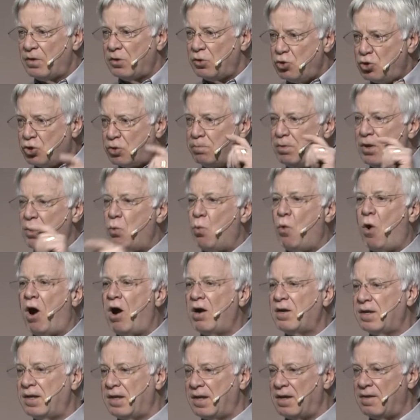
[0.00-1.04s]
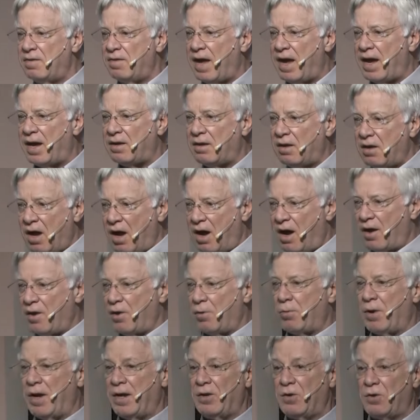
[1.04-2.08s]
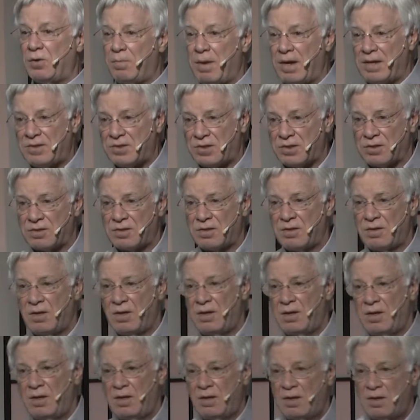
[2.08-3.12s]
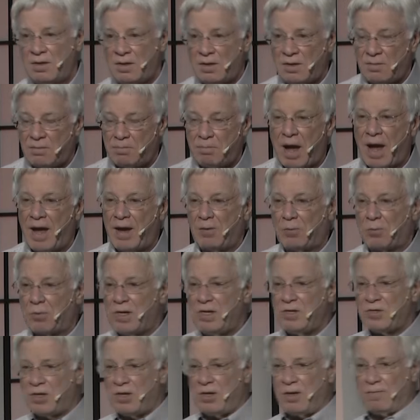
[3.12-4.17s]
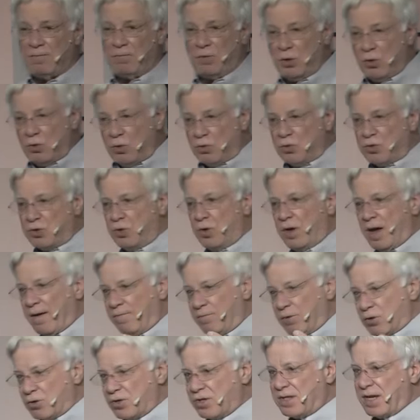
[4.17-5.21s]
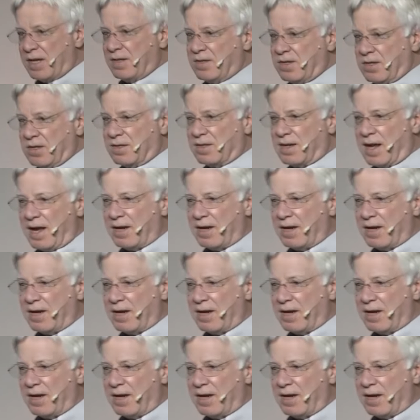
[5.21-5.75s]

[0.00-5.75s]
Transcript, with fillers: You should be walking in that on a regular basis. By reason of use, you have your senses